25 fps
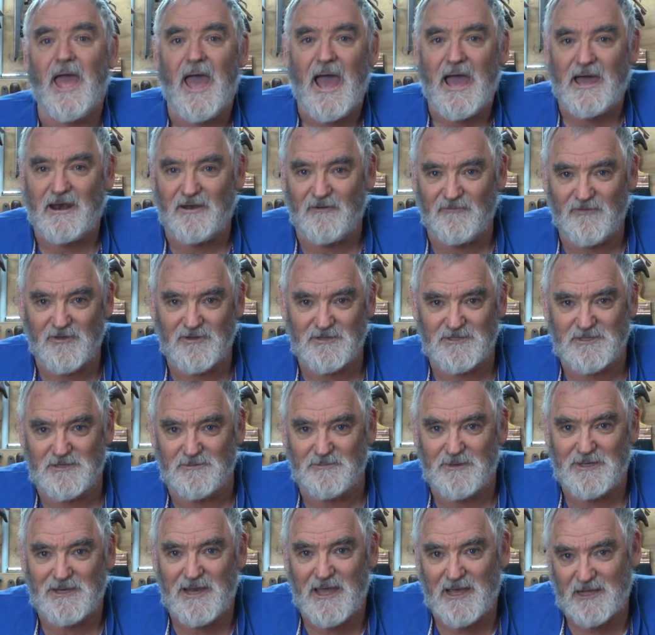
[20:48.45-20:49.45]
and I've got
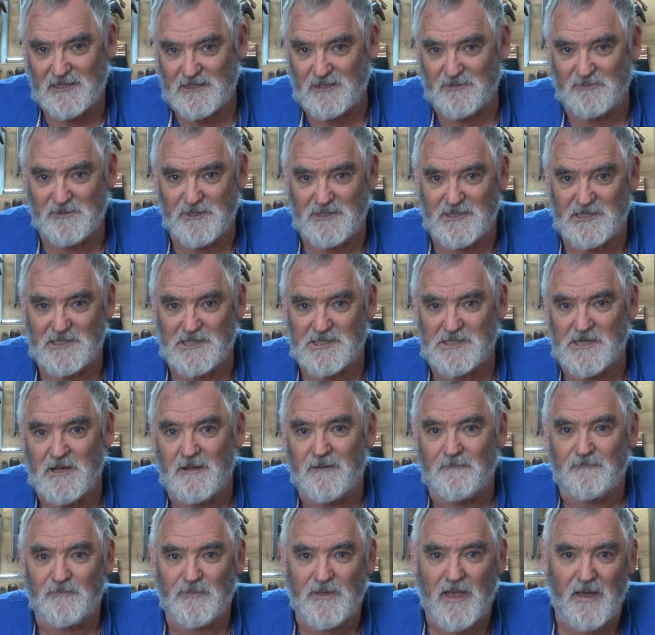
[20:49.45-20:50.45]
some announcements
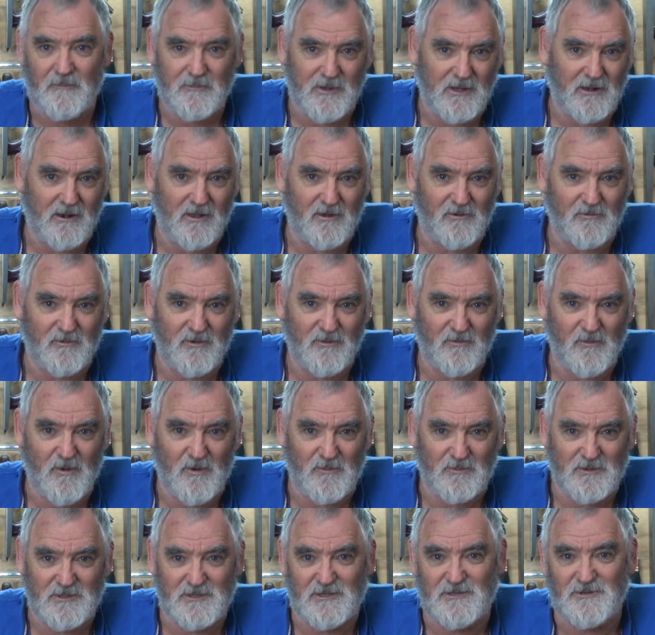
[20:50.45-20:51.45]
coming along with
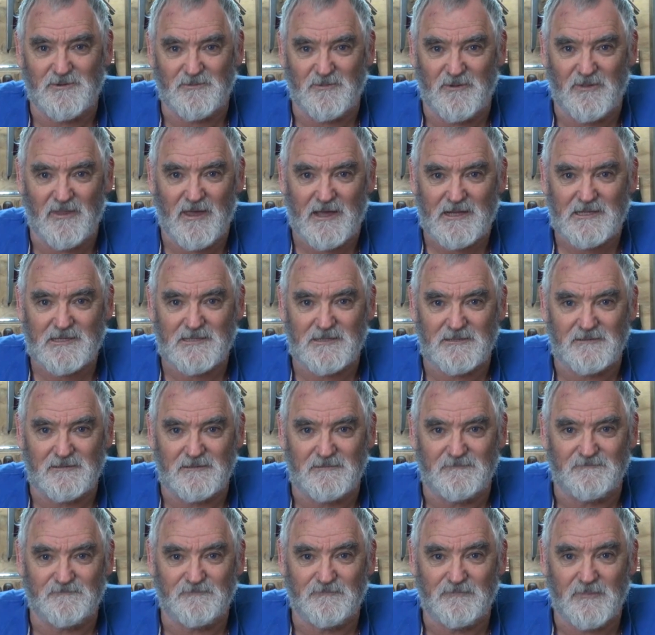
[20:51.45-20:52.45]
what we're doing with that soon.